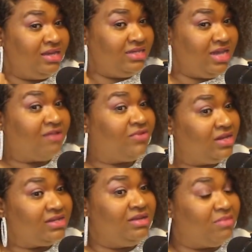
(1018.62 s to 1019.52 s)

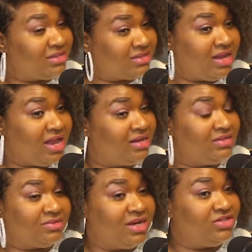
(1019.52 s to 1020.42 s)
definitely my salon
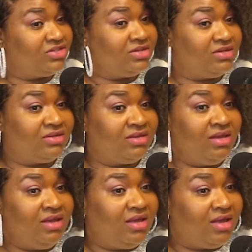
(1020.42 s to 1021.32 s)
is registered.
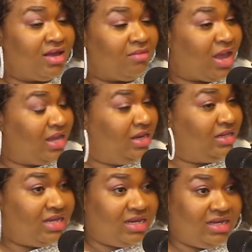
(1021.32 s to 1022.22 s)
My
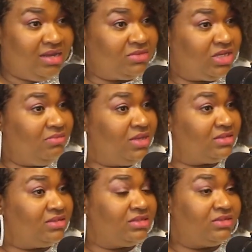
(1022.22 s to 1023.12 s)
NEMT
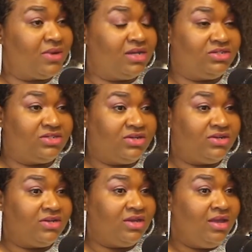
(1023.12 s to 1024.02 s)
business is
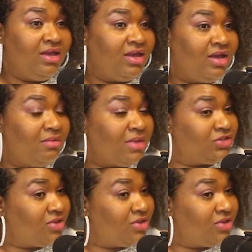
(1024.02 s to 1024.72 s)
registered. My